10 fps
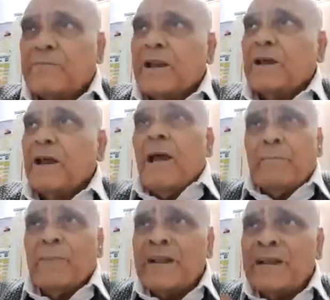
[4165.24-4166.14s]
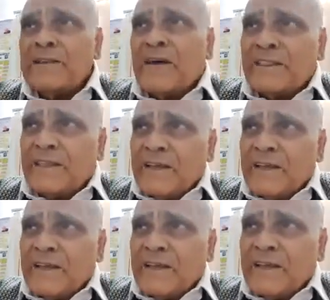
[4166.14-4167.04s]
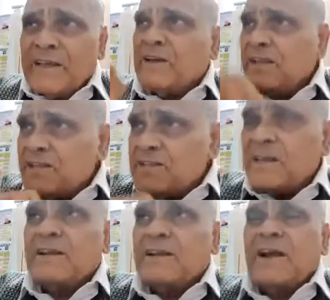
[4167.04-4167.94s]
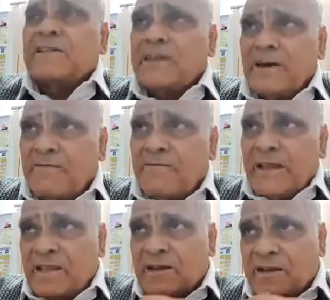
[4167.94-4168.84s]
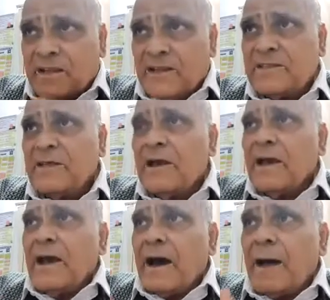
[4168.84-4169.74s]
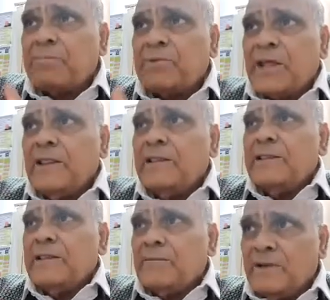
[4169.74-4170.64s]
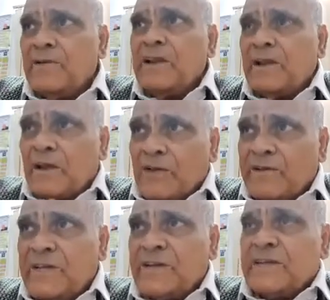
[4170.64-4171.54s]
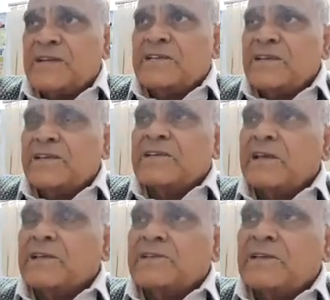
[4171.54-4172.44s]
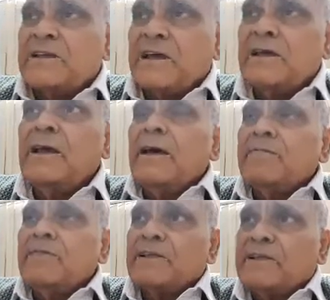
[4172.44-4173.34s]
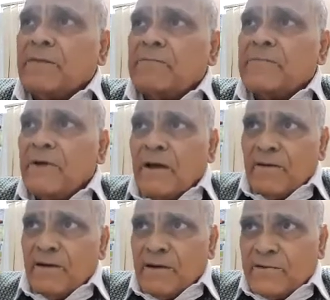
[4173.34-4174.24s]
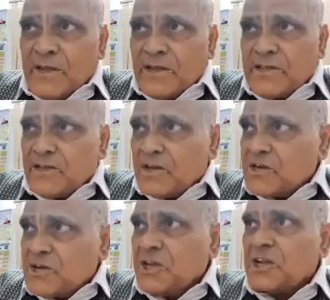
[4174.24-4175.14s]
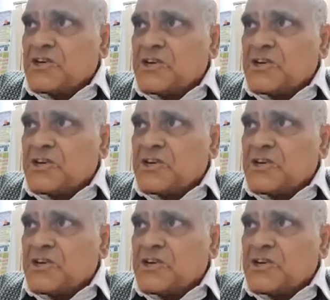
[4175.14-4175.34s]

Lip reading: milk. Milk is when the teeth are not there. When the teeth up till even in Ayurvedic text, they say that the shir